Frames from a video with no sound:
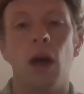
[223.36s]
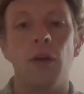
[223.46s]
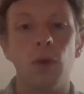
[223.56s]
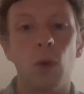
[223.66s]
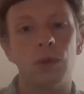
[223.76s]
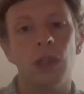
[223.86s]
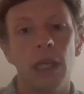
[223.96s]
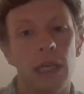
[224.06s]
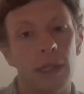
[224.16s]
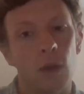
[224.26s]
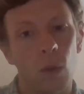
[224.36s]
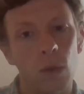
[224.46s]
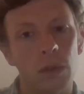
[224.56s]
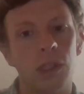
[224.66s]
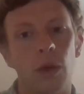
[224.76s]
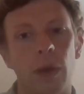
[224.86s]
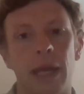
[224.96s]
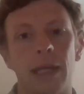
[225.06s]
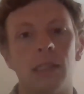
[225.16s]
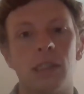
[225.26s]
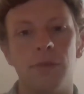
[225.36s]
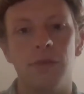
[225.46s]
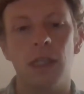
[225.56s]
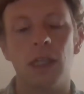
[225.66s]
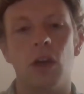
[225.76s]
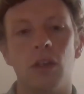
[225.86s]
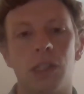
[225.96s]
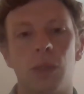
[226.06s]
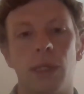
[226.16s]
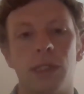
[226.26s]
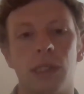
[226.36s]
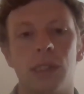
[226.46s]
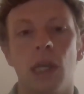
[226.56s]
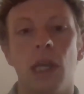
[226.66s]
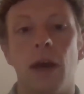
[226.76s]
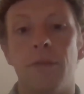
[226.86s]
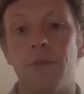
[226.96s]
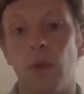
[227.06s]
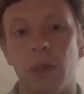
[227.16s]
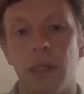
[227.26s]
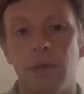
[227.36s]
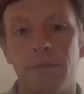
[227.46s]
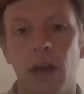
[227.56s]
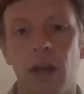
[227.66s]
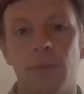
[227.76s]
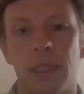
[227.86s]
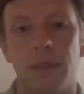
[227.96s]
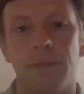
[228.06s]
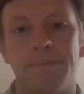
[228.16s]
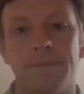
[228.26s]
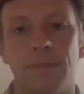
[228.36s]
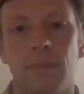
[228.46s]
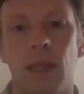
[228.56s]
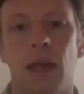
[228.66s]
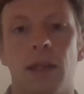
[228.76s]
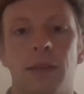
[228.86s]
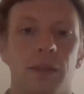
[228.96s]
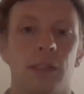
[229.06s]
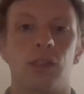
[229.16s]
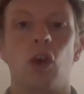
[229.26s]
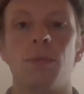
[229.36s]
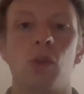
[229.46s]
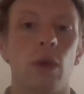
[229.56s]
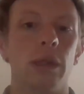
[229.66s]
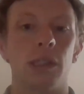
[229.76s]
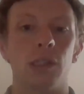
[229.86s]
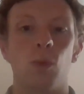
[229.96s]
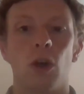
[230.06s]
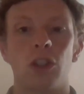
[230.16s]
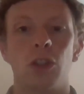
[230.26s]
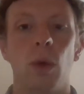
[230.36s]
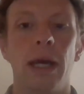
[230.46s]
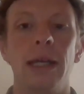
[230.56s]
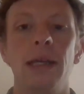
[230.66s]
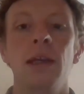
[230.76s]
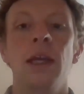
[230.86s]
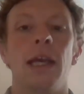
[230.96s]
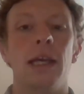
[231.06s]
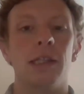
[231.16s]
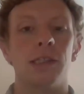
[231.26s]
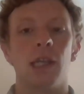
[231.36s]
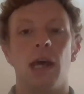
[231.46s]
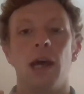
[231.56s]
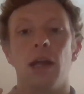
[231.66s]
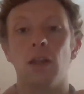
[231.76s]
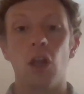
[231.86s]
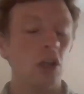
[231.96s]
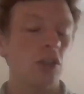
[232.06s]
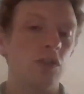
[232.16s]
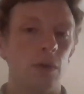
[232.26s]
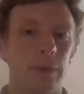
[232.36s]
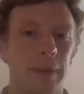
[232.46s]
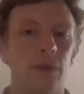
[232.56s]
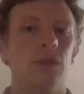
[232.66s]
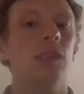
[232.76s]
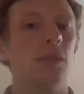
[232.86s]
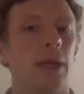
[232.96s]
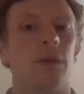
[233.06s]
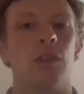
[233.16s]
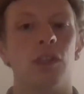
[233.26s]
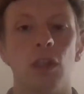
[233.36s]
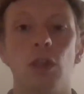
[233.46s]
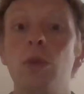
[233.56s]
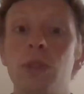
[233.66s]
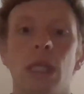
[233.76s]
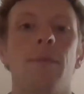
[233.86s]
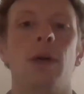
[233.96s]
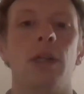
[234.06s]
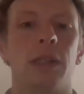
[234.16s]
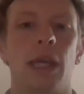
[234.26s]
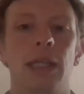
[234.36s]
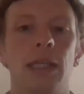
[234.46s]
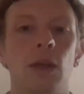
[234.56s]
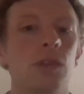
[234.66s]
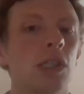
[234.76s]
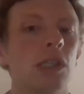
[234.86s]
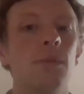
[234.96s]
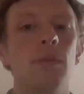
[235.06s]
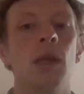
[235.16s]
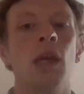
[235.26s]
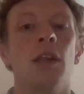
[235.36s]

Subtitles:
Of course, it also has severe consequences for the environment. That this topsoil that is washed away is lost from the mountains. The mountains lose that part of their ecosystem.